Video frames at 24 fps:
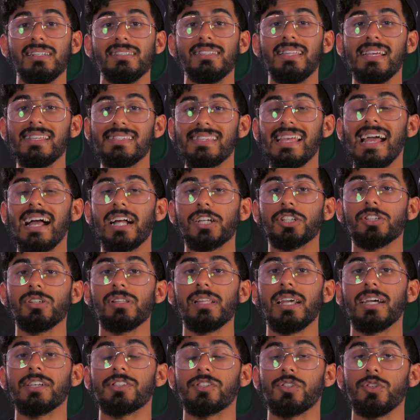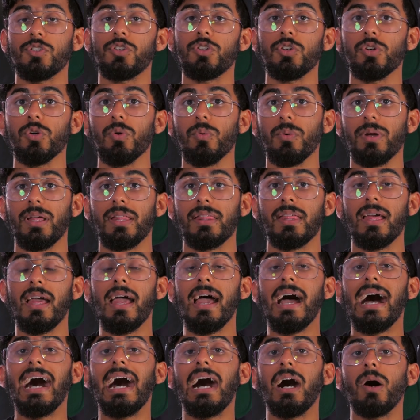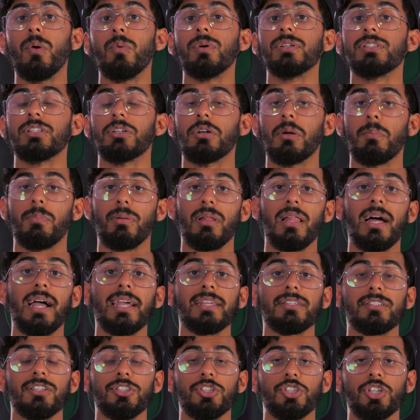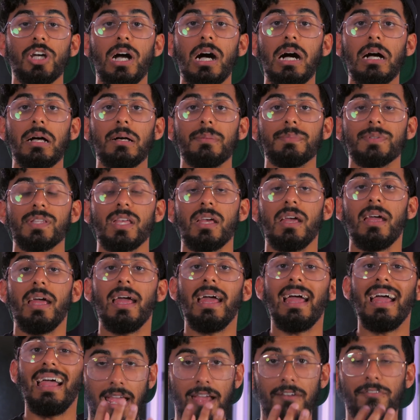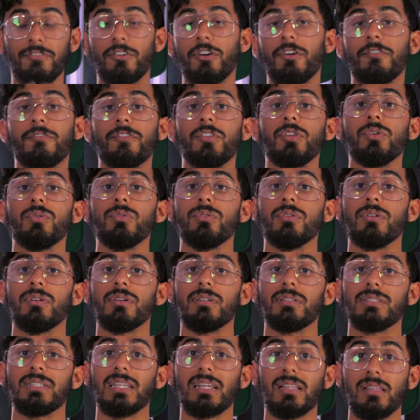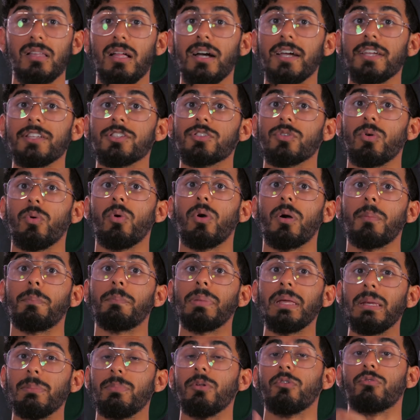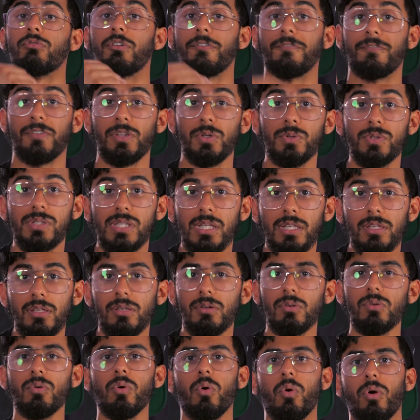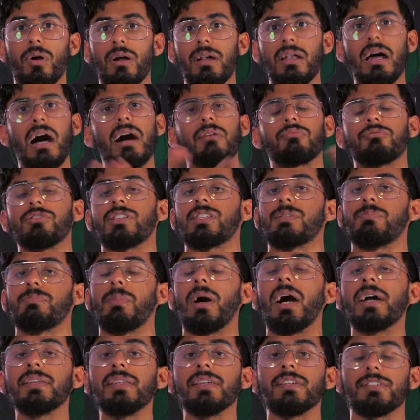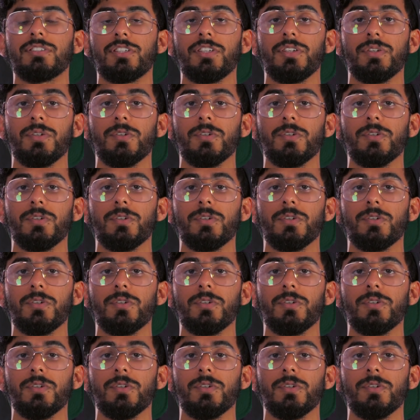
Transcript: This actually has to do with how when they're applying to jobs, after a few declines or people refusing you or not responding to